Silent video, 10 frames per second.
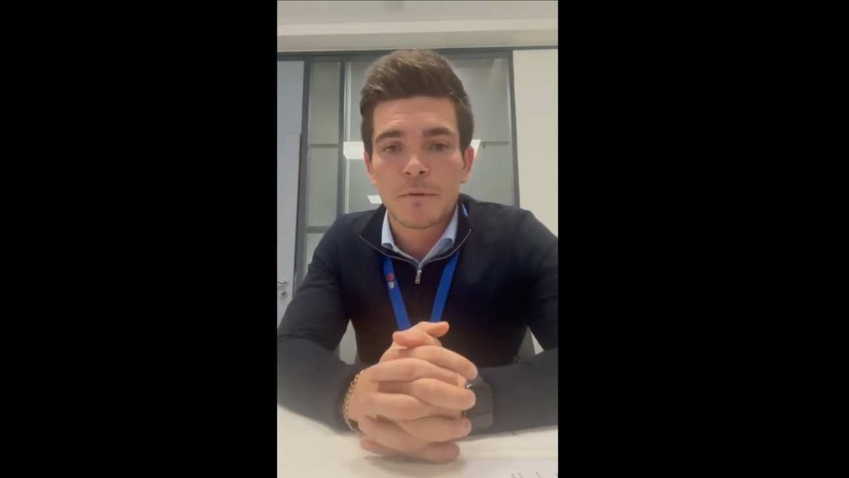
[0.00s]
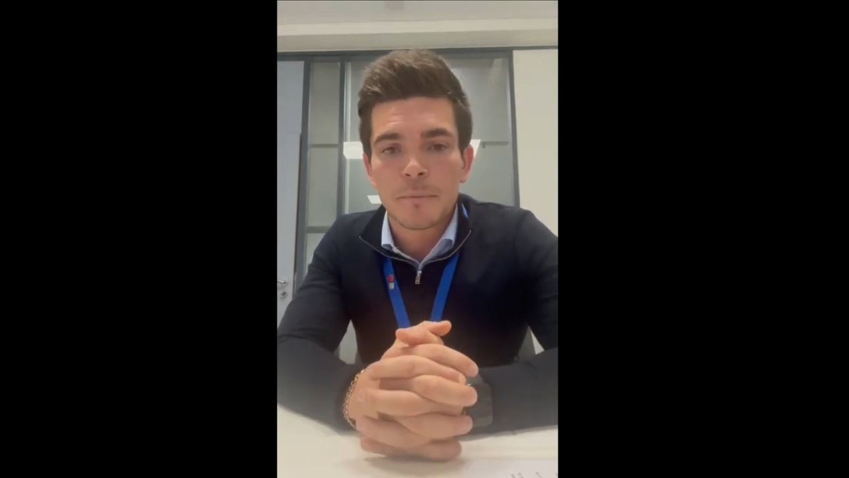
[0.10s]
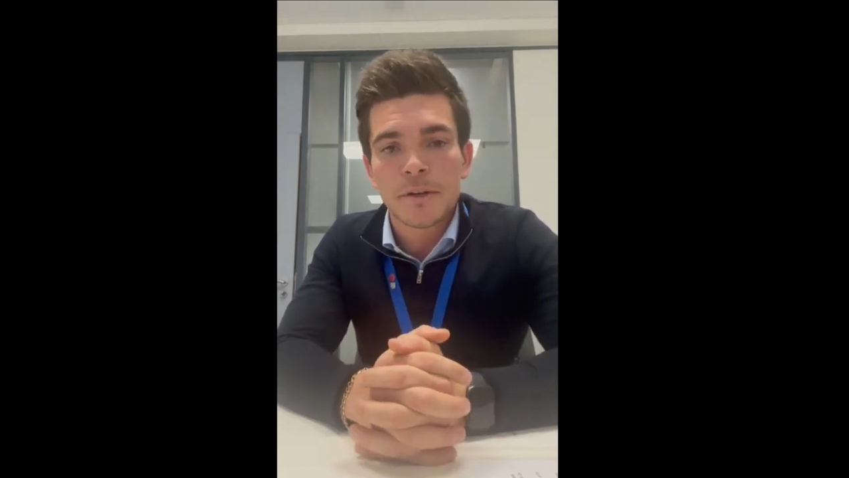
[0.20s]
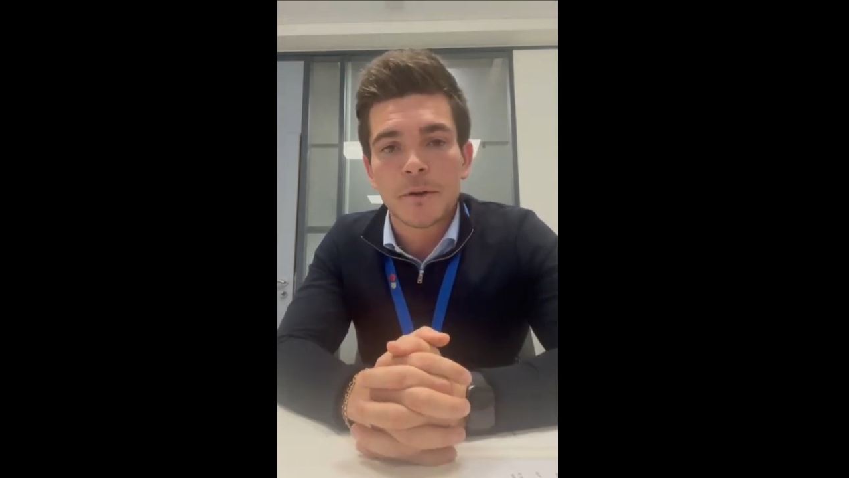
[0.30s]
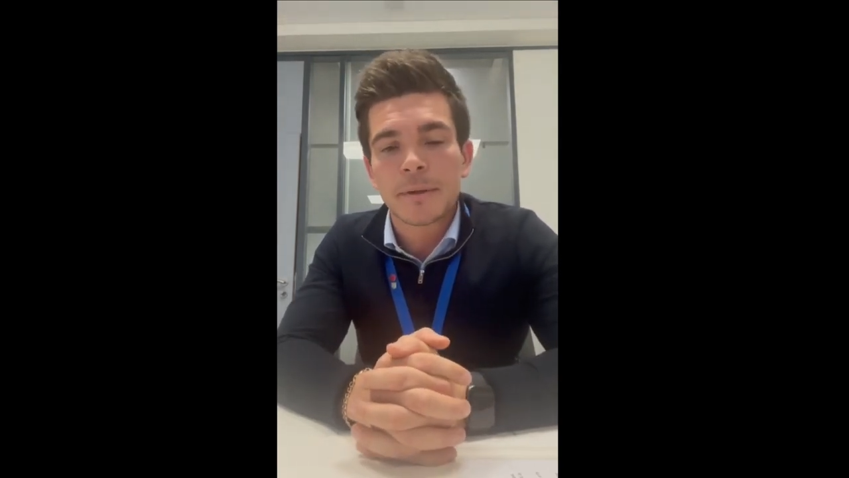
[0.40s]
we've
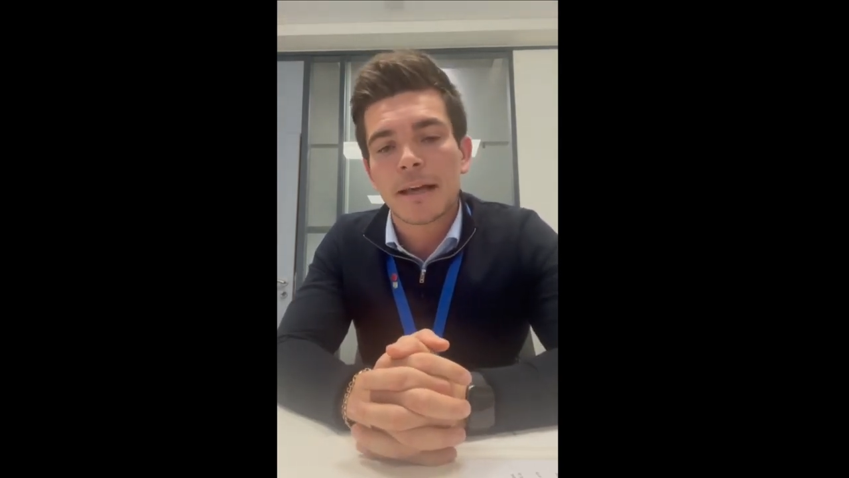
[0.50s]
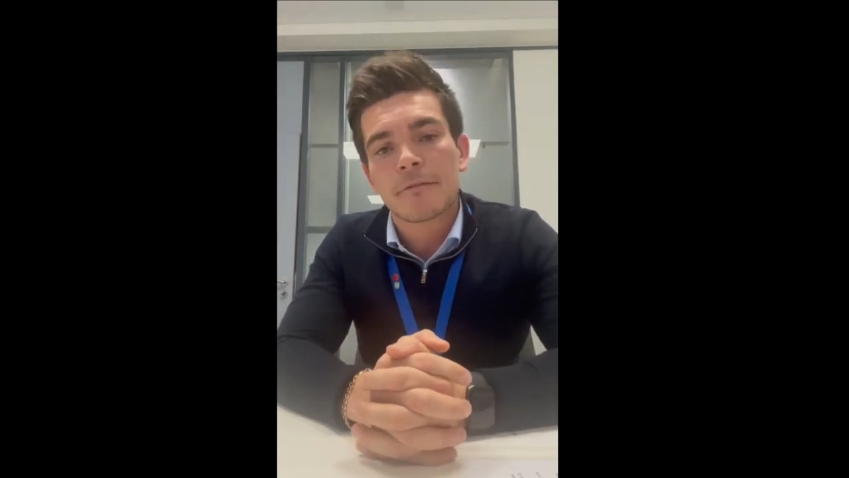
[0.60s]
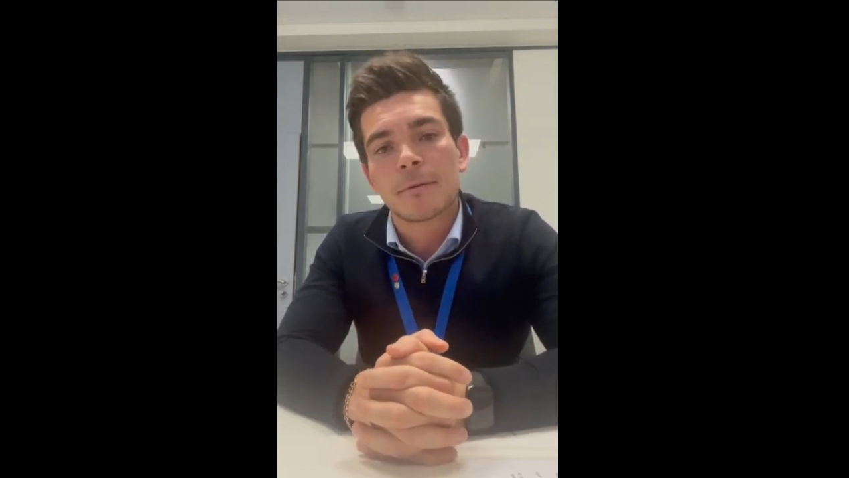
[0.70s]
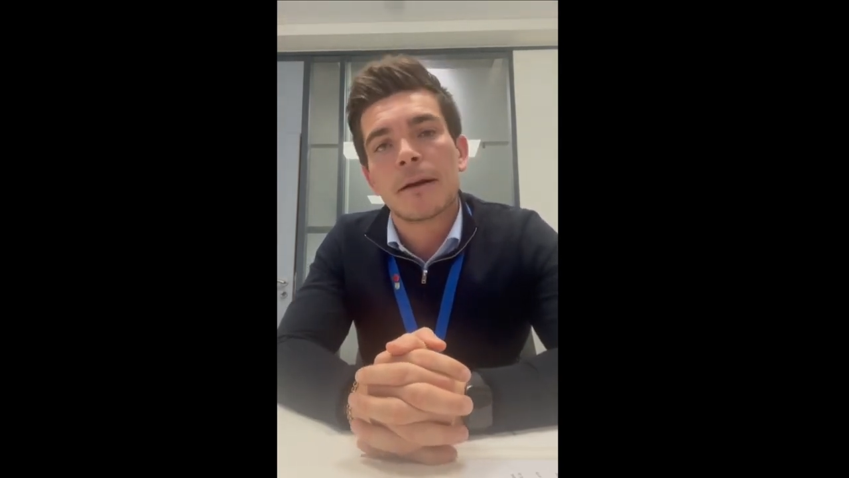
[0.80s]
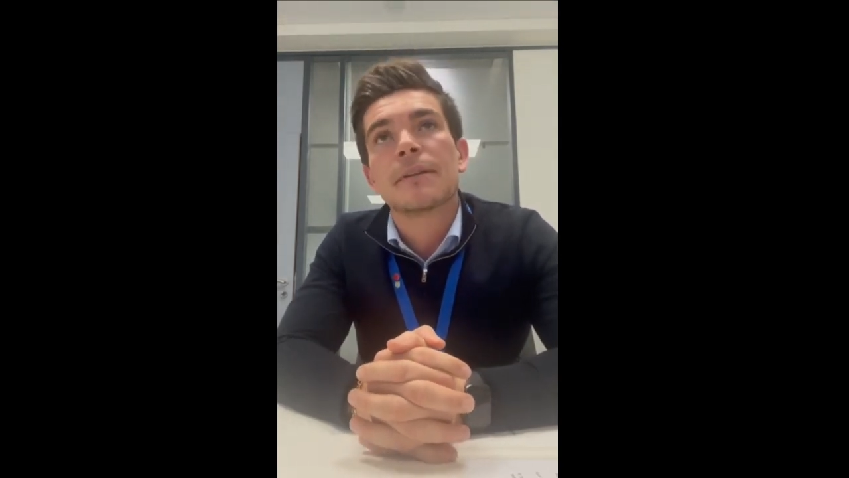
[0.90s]
been doing
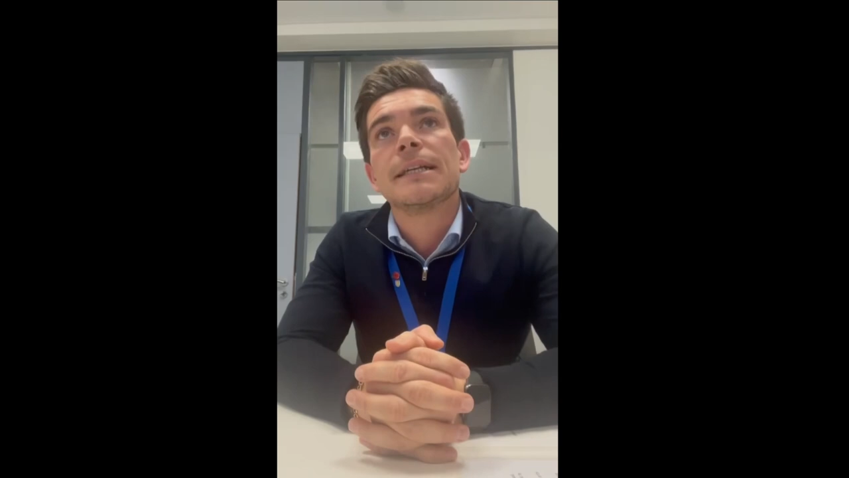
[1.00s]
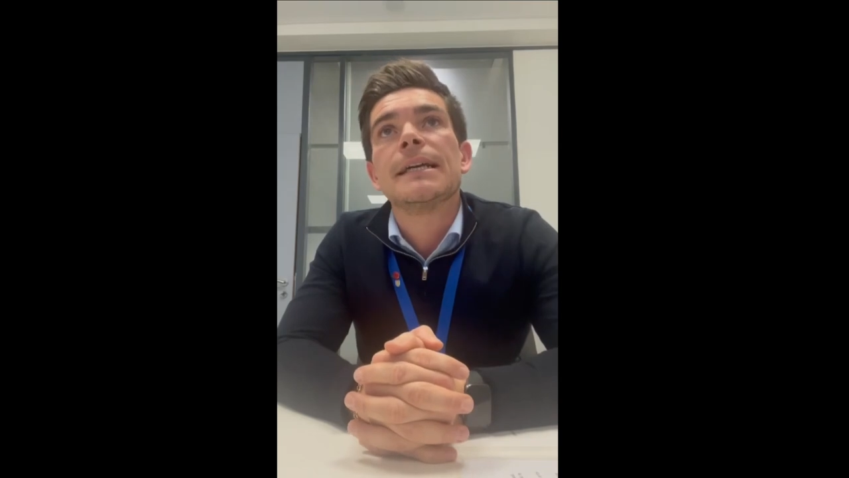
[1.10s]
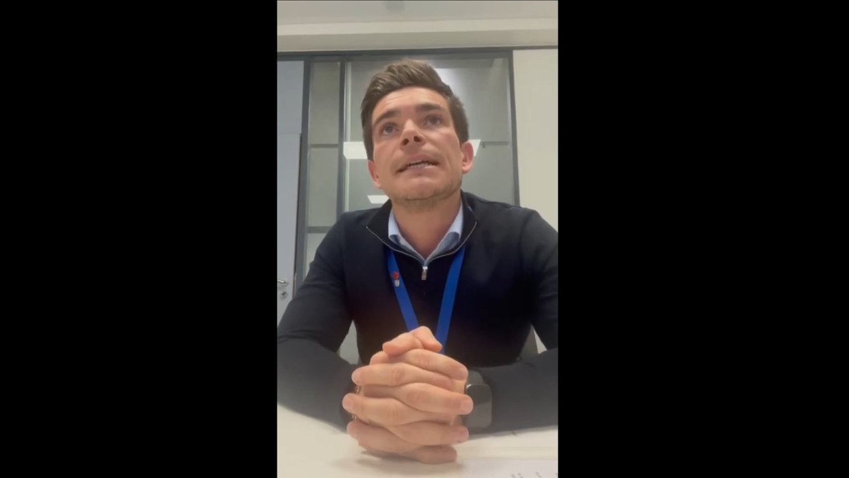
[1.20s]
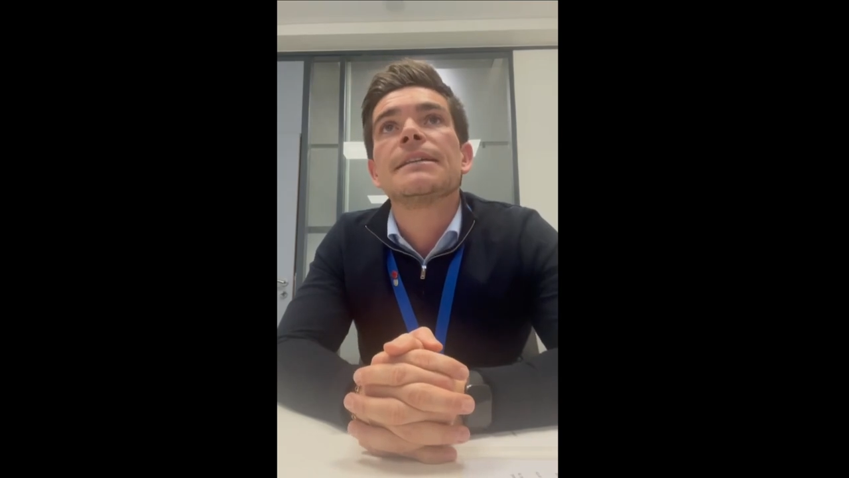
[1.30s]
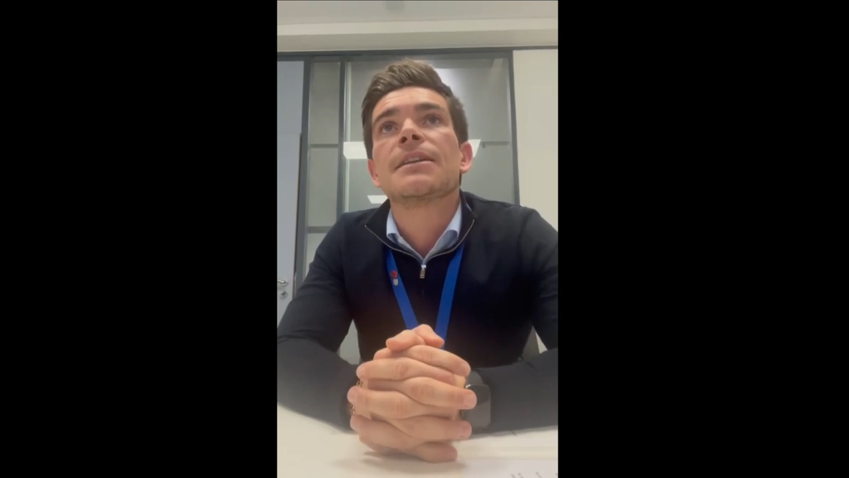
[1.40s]
that throughout the year.